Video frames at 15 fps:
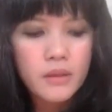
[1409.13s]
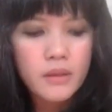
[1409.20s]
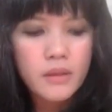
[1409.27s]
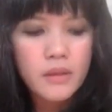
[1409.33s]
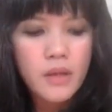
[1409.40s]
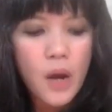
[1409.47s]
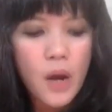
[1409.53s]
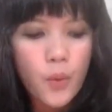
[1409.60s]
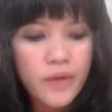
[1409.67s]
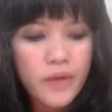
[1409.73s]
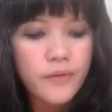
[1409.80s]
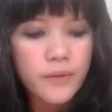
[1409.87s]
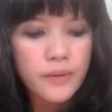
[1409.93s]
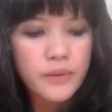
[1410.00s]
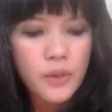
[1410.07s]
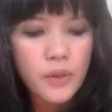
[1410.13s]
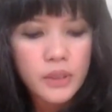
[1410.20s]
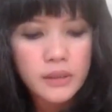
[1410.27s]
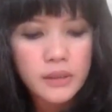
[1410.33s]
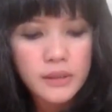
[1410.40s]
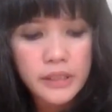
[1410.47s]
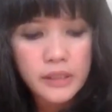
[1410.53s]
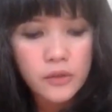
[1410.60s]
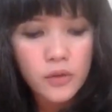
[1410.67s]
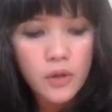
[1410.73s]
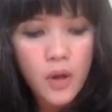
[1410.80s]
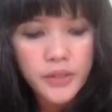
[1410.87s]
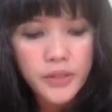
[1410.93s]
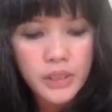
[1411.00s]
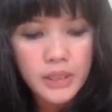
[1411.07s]
However,
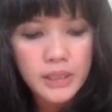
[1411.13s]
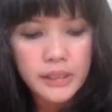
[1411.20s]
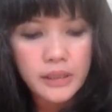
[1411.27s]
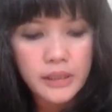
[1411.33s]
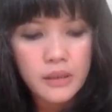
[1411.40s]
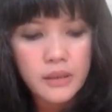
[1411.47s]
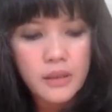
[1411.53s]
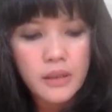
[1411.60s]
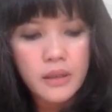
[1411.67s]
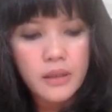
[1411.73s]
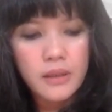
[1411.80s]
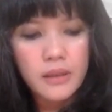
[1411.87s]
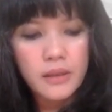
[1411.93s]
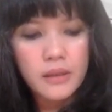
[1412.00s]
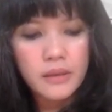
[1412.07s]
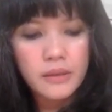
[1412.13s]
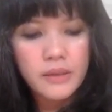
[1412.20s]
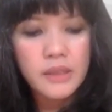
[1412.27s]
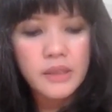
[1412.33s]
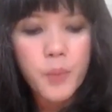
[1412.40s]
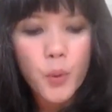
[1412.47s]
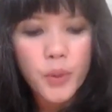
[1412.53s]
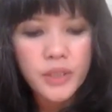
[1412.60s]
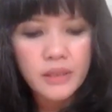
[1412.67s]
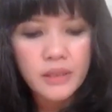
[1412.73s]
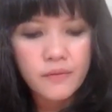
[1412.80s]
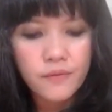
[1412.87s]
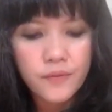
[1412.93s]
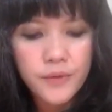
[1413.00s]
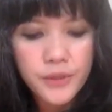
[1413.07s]
technologically
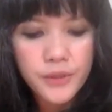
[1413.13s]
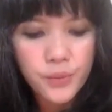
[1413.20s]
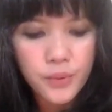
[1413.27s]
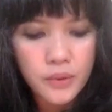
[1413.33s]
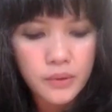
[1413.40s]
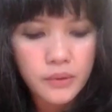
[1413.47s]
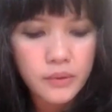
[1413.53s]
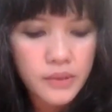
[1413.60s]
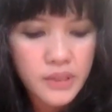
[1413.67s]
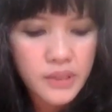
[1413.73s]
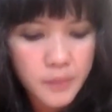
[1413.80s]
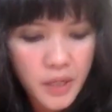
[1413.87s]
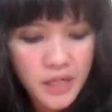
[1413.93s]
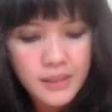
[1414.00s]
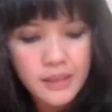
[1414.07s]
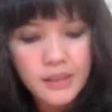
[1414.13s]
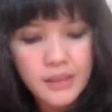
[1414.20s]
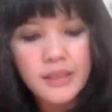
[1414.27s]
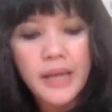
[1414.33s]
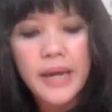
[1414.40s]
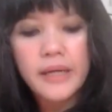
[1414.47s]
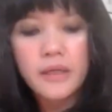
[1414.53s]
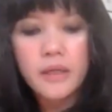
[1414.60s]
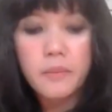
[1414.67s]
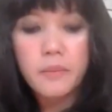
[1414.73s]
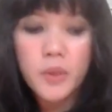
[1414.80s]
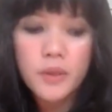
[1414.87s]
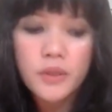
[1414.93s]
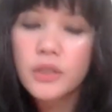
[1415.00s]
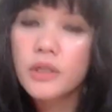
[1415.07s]
supported virtual spaces had
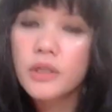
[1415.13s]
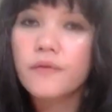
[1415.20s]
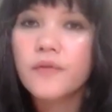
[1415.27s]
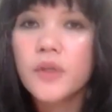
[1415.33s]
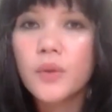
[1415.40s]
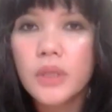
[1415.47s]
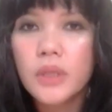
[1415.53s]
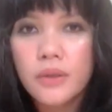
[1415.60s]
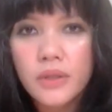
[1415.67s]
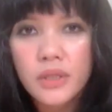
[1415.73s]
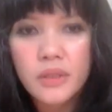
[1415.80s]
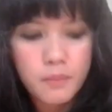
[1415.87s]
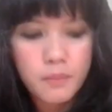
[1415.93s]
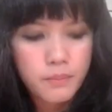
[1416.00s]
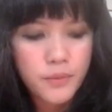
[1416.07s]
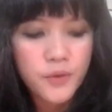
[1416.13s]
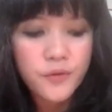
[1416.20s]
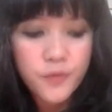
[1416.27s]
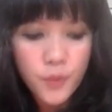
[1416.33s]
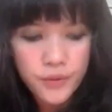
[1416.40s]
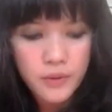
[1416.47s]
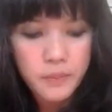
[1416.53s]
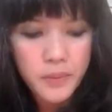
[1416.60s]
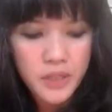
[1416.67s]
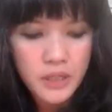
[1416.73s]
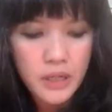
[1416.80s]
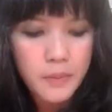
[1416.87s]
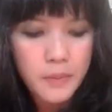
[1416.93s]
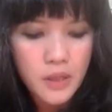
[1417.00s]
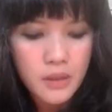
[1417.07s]
emerged a few years before the
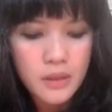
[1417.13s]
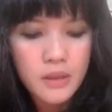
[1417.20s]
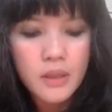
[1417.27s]
pandemic.